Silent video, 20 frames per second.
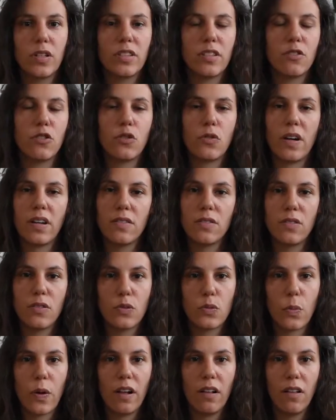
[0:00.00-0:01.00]
distressed
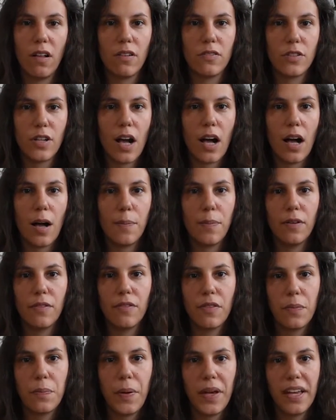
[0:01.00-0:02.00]
as well on top of
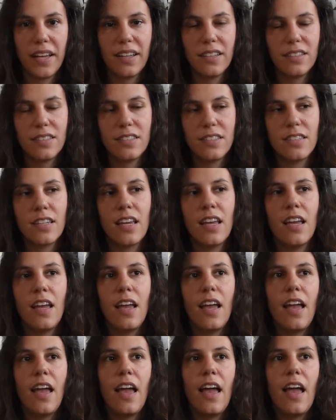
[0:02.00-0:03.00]
the paint.
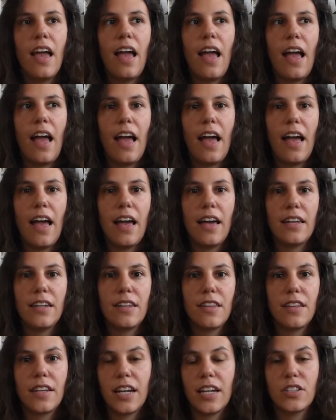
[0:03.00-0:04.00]
And
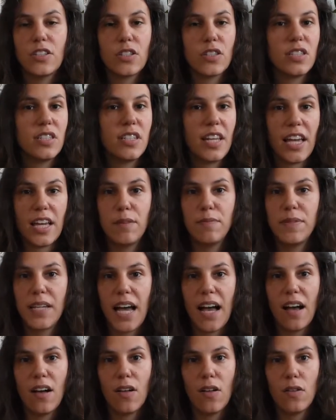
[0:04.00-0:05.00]
then I just taped
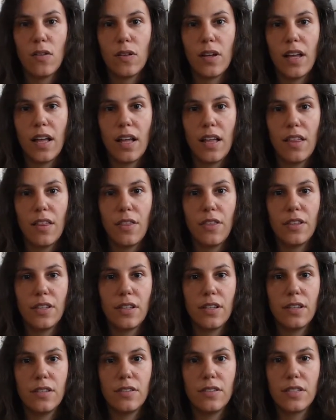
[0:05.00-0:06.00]
out
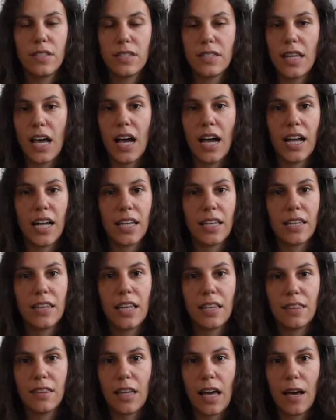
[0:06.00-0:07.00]
the design
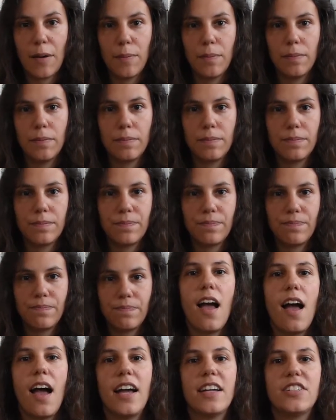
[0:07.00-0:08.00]
that
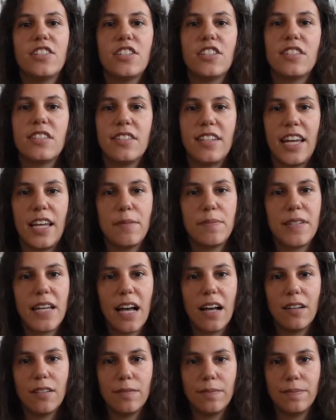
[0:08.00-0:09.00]
I just taped
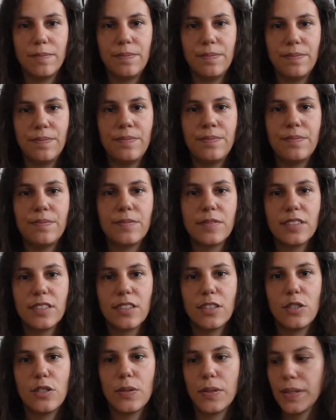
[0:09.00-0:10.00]
out,
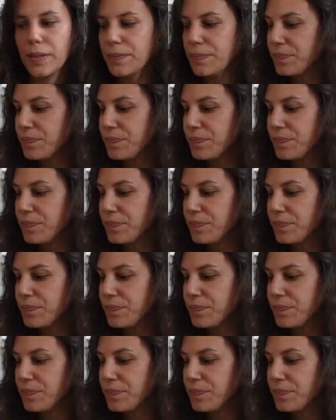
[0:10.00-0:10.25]
excuse me,